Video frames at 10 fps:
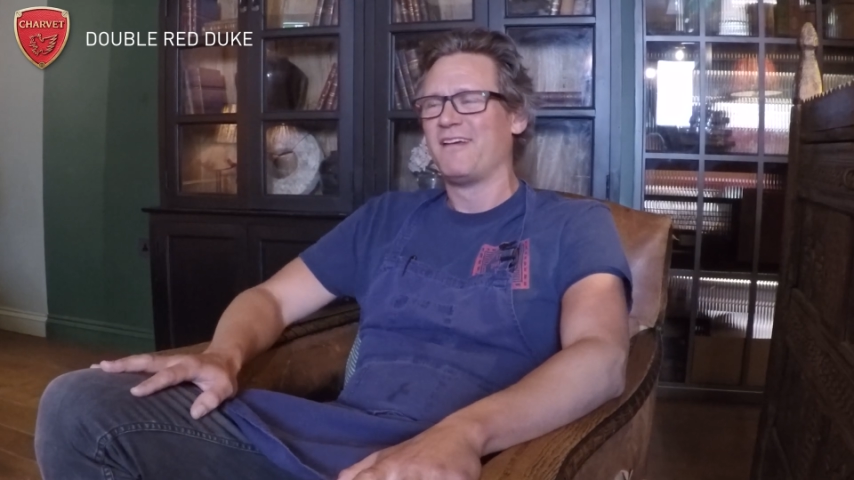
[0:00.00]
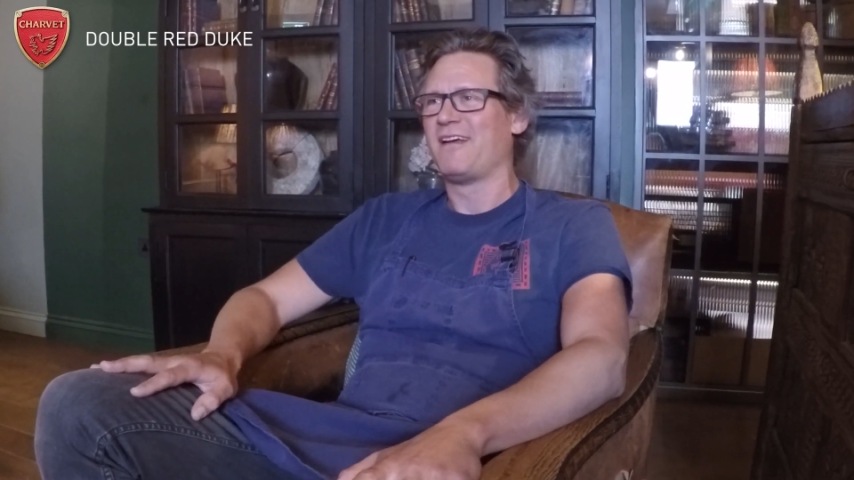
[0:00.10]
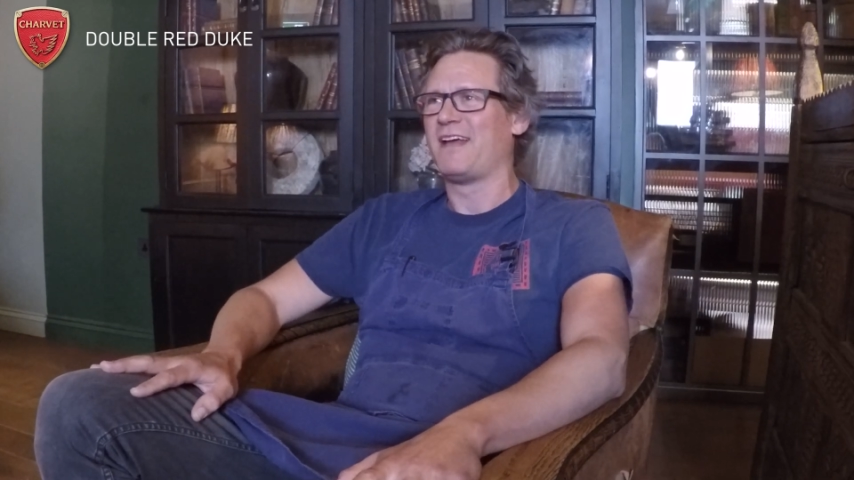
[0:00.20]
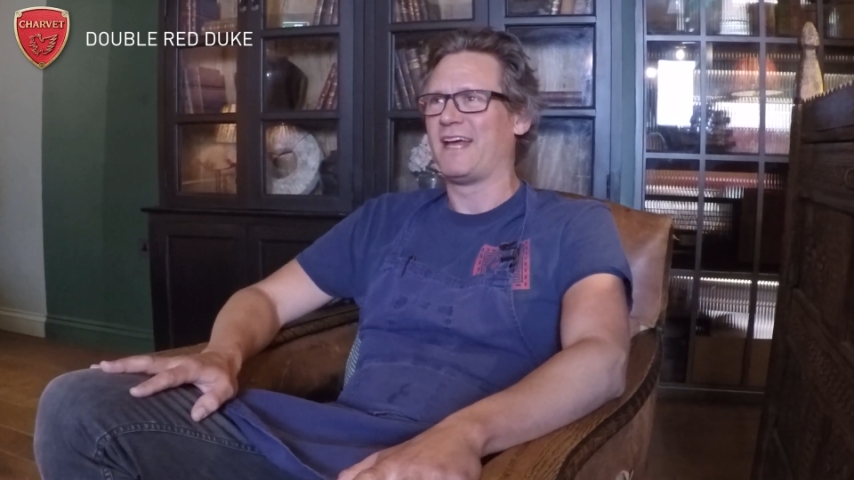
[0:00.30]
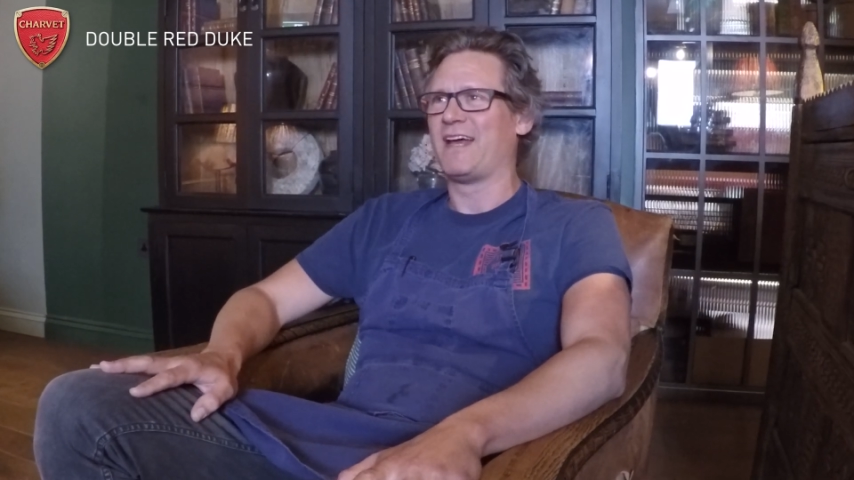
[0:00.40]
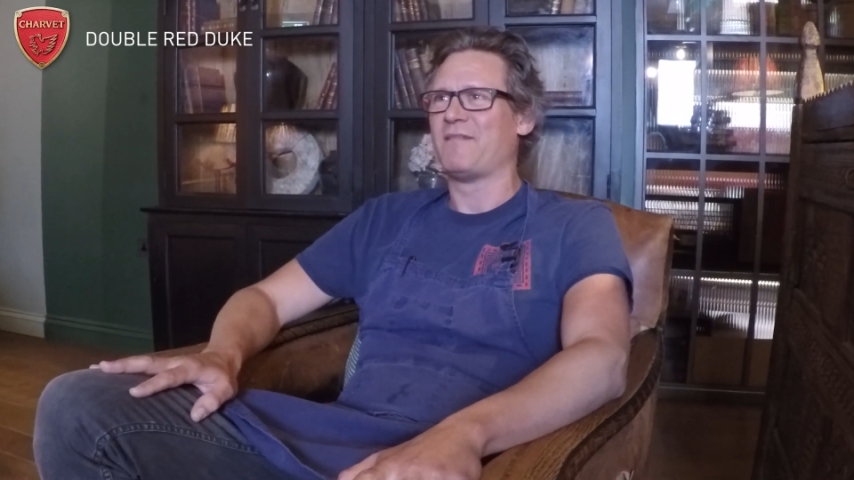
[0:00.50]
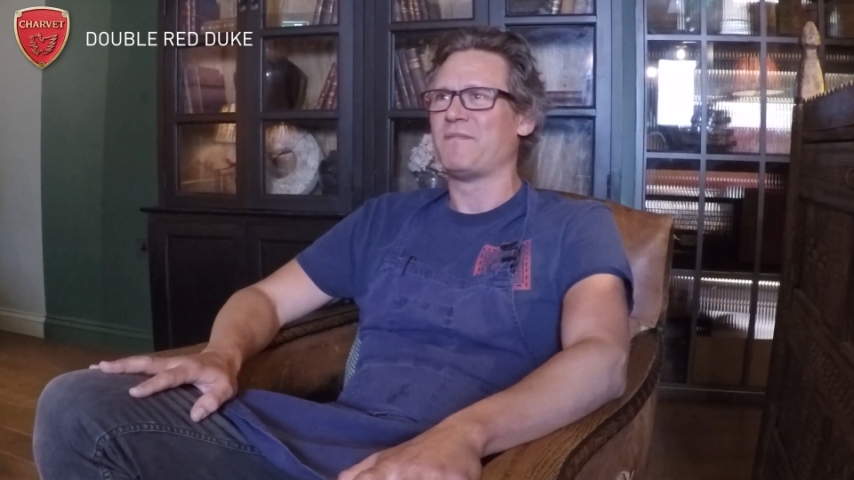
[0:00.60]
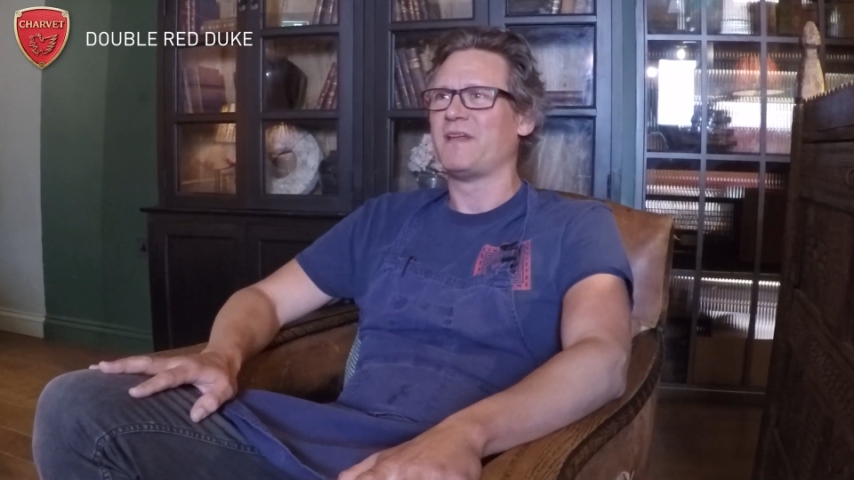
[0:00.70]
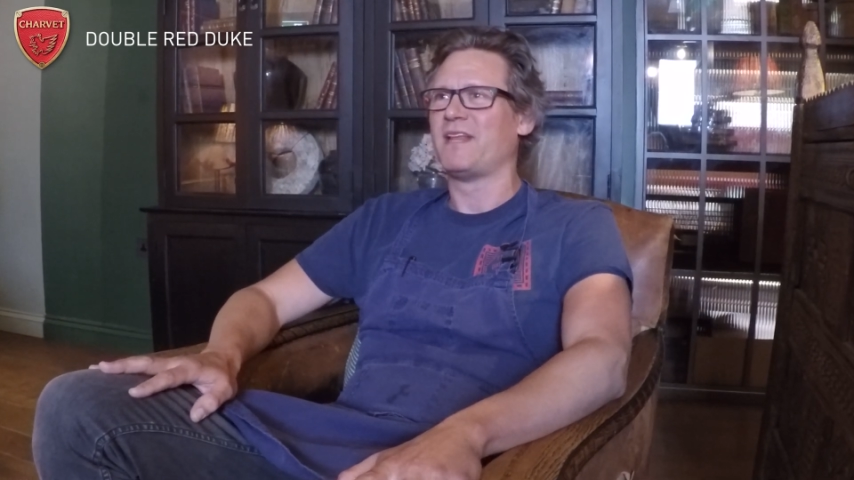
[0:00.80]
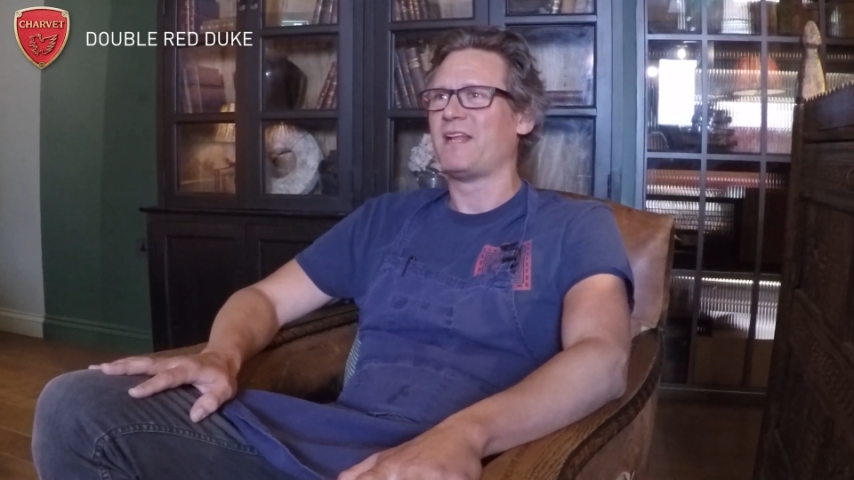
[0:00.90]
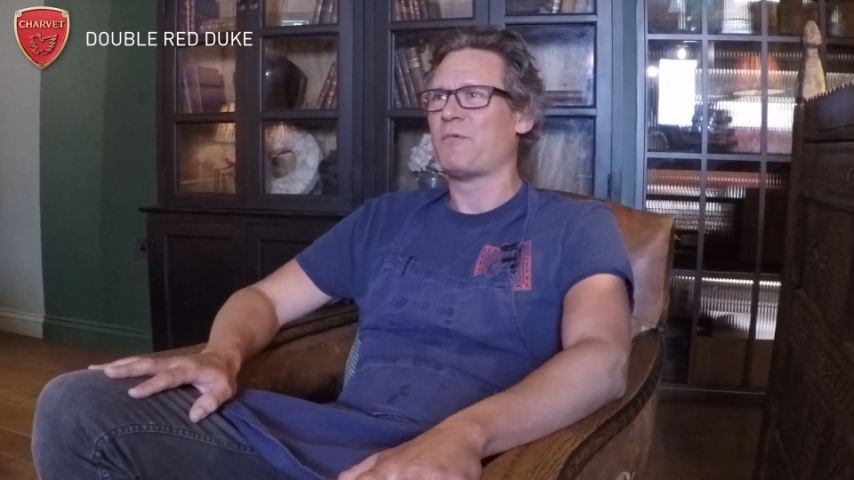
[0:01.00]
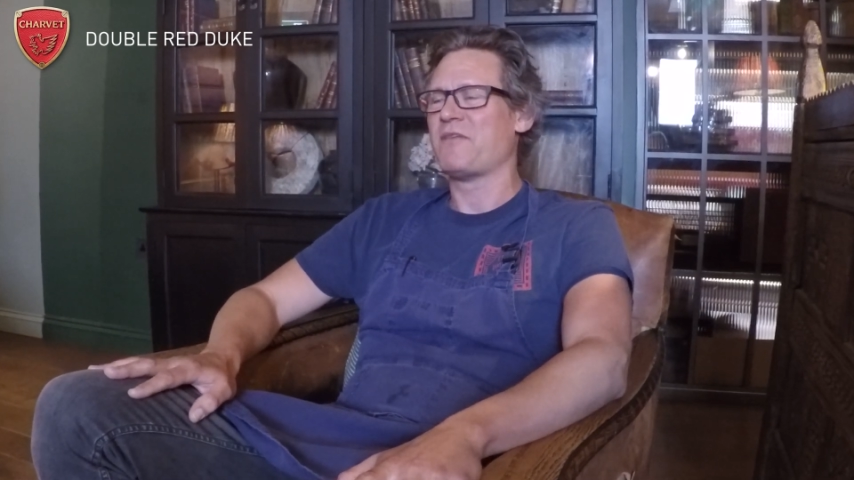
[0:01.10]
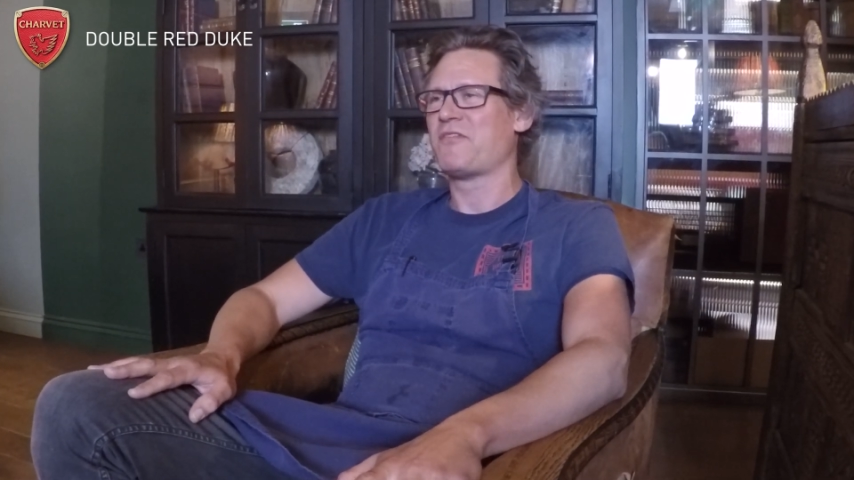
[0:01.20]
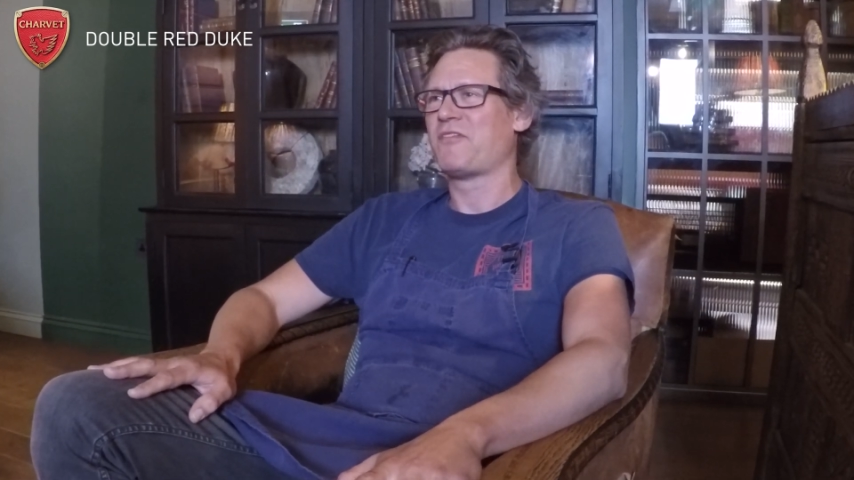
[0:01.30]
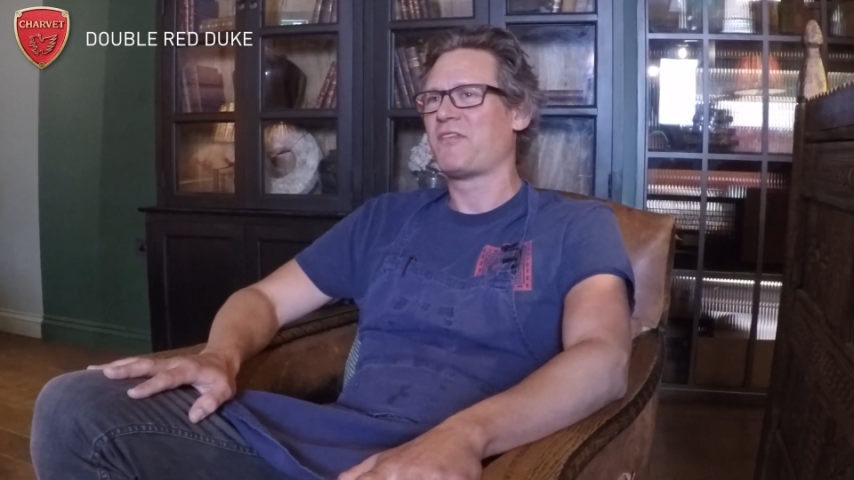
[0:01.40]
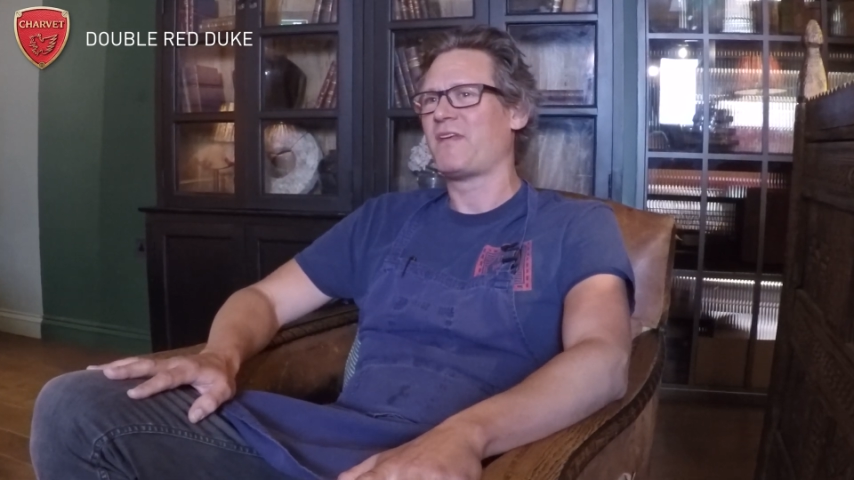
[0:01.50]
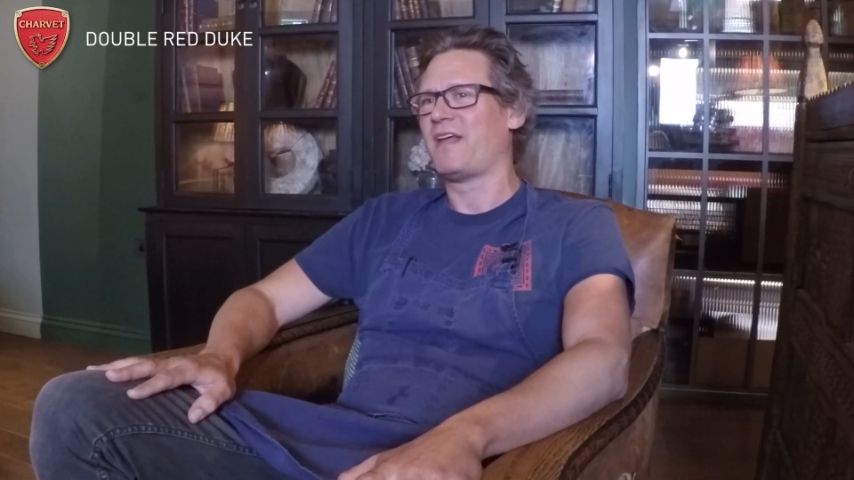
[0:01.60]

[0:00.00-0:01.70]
And then I went,